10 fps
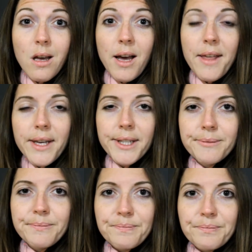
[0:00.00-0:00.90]
And
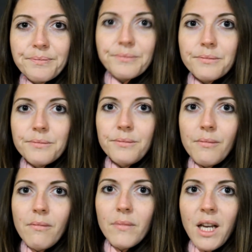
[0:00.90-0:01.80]
then
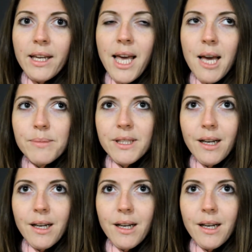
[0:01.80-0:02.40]
I kept